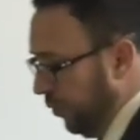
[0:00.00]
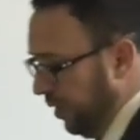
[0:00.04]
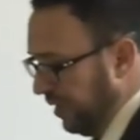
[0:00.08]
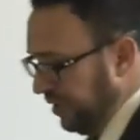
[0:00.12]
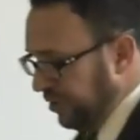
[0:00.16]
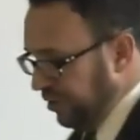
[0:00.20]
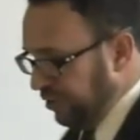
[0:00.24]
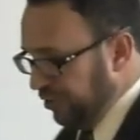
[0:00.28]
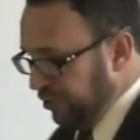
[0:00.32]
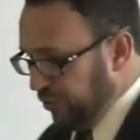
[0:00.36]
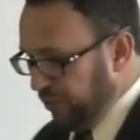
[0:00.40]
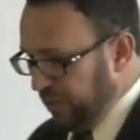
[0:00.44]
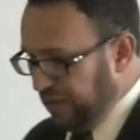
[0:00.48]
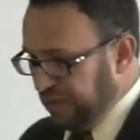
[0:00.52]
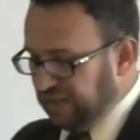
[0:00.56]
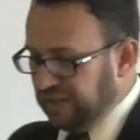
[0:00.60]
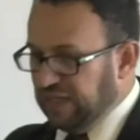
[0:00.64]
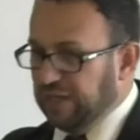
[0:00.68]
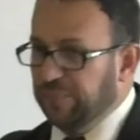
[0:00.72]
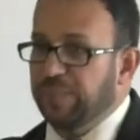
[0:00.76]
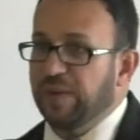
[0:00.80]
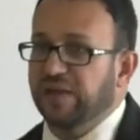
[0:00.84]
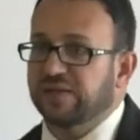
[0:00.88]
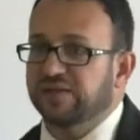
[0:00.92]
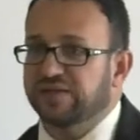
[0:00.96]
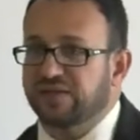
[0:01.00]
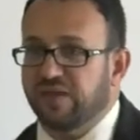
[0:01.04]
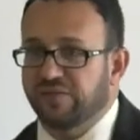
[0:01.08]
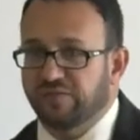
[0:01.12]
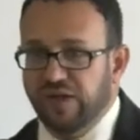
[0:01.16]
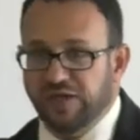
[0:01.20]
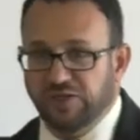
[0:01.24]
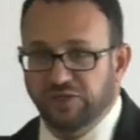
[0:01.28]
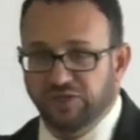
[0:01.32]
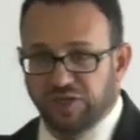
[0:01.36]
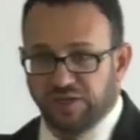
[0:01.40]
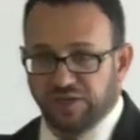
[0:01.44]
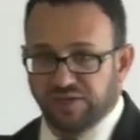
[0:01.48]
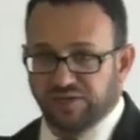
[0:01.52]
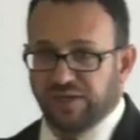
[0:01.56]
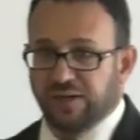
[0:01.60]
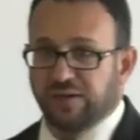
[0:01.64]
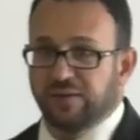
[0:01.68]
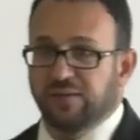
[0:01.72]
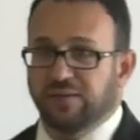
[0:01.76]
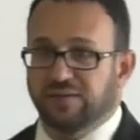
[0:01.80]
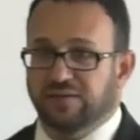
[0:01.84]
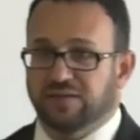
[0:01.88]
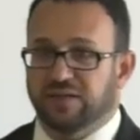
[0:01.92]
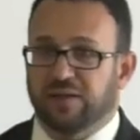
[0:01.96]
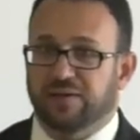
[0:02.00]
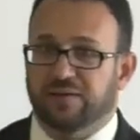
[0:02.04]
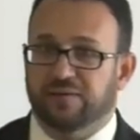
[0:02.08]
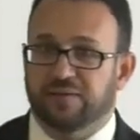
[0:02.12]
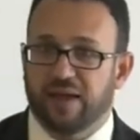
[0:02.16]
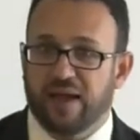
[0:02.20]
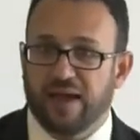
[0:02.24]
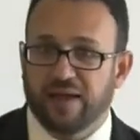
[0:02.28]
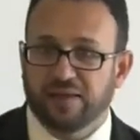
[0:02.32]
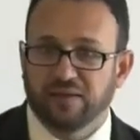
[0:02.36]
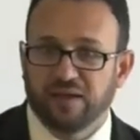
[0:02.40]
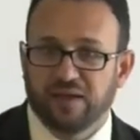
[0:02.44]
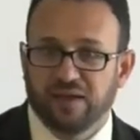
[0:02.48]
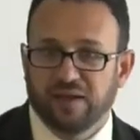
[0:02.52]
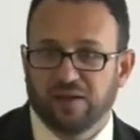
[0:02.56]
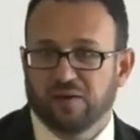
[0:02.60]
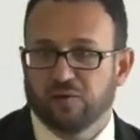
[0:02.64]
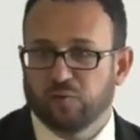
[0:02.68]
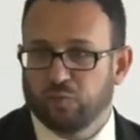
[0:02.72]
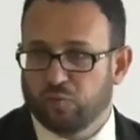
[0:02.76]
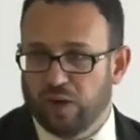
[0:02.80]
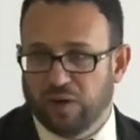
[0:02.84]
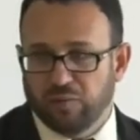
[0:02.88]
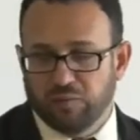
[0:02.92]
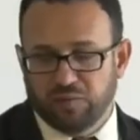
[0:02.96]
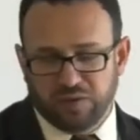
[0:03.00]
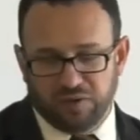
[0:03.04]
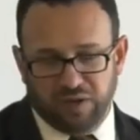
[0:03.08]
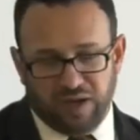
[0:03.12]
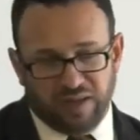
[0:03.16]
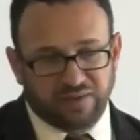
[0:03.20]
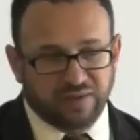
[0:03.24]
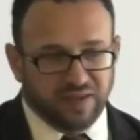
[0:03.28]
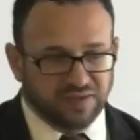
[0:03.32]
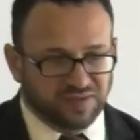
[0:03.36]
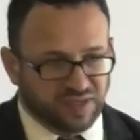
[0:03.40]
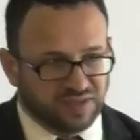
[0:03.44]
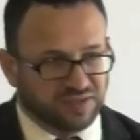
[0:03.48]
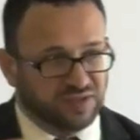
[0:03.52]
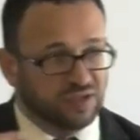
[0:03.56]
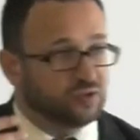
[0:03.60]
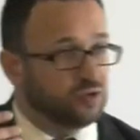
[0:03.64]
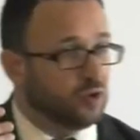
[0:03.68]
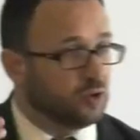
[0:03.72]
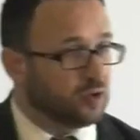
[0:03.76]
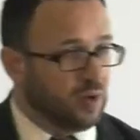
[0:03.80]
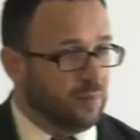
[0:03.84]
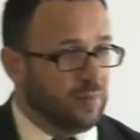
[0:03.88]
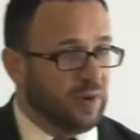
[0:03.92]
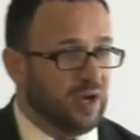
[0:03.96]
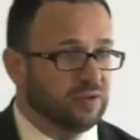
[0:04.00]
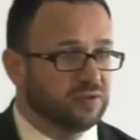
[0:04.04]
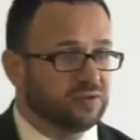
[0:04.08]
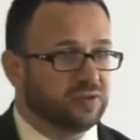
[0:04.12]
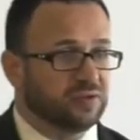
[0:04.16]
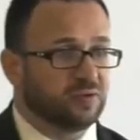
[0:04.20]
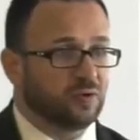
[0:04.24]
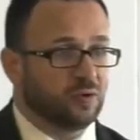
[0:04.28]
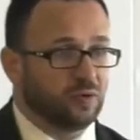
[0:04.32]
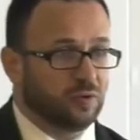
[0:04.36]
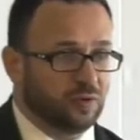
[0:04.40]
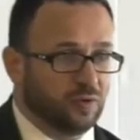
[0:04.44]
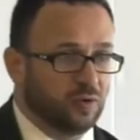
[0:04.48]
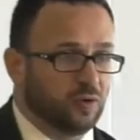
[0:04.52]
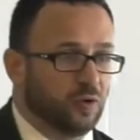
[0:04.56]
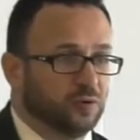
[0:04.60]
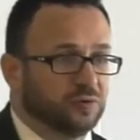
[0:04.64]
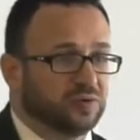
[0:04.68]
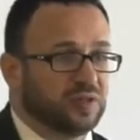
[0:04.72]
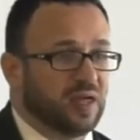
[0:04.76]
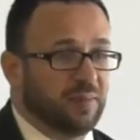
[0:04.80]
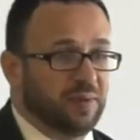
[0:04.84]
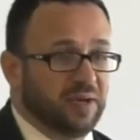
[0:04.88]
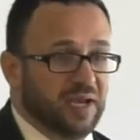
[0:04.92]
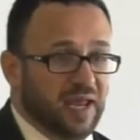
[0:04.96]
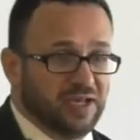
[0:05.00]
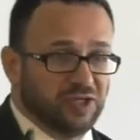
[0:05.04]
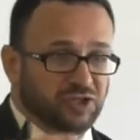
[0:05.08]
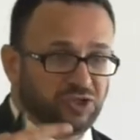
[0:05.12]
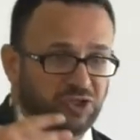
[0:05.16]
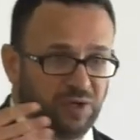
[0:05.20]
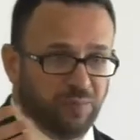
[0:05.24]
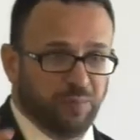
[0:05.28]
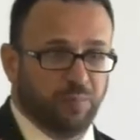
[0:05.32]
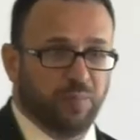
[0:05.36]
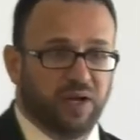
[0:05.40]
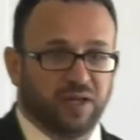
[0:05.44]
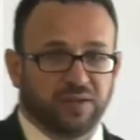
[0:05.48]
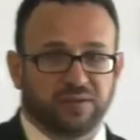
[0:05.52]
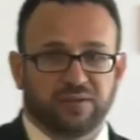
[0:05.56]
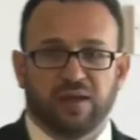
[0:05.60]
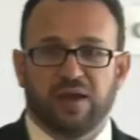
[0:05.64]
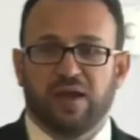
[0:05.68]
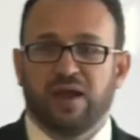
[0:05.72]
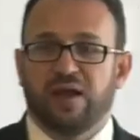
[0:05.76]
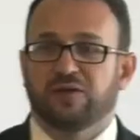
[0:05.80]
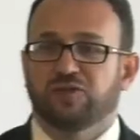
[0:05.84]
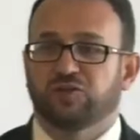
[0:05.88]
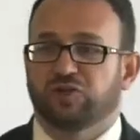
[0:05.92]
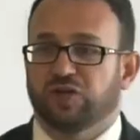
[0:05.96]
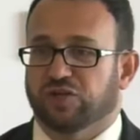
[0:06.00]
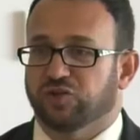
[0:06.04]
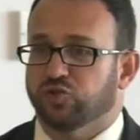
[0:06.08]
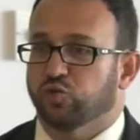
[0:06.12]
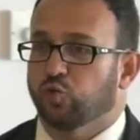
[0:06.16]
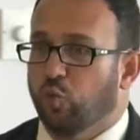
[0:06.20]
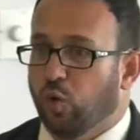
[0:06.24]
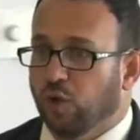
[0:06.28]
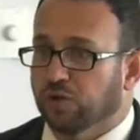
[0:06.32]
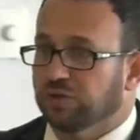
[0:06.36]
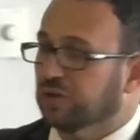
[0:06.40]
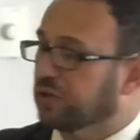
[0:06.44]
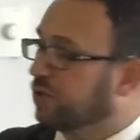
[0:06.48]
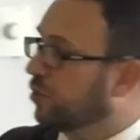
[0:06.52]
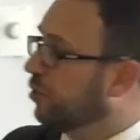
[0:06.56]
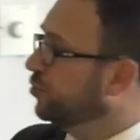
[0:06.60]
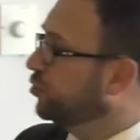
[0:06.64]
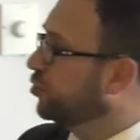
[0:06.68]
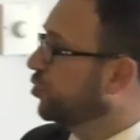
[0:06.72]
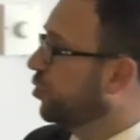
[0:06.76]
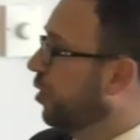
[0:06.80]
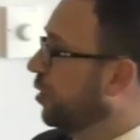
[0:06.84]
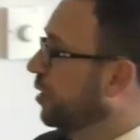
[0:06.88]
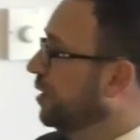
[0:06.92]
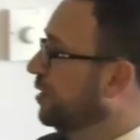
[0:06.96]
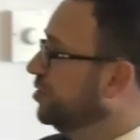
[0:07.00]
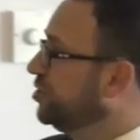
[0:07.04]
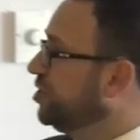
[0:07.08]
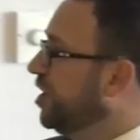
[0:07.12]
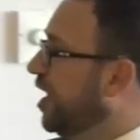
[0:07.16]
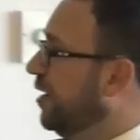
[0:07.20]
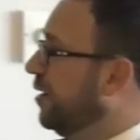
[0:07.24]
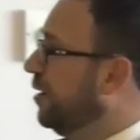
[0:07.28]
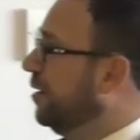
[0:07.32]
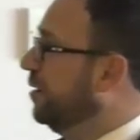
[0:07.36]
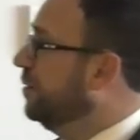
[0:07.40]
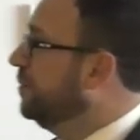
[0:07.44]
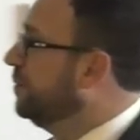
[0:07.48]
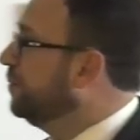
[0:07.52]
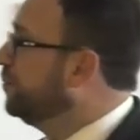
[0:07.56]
when you're doing deep excavations and things like that, when we're not necessarily talking about contamination, but just water control in general.